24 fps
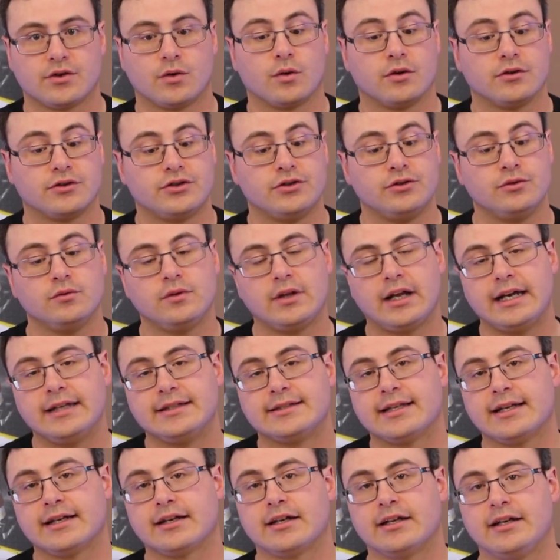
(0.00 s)
or two
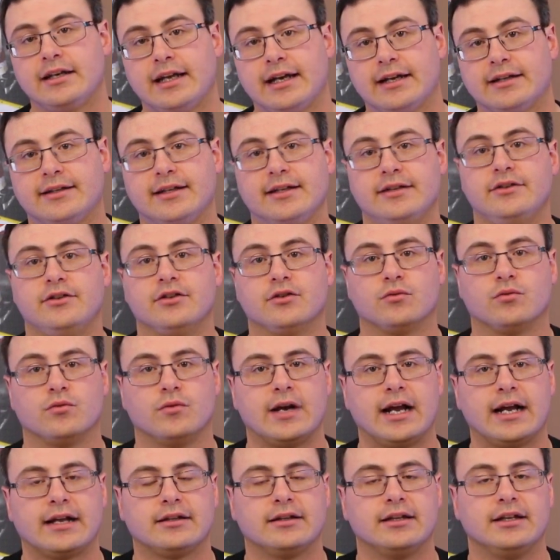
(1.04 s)
lights that connected
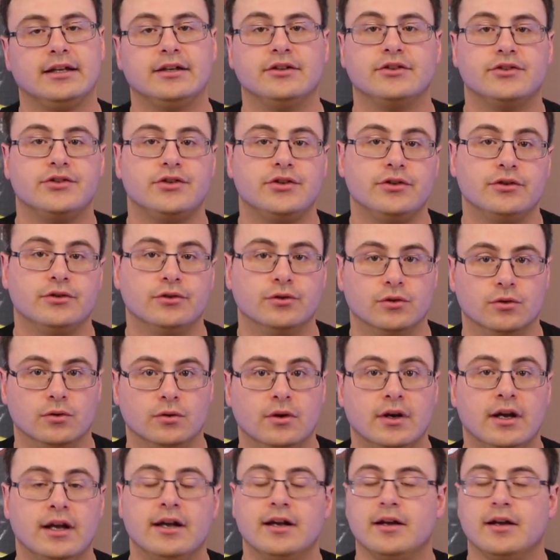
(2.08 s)
directly to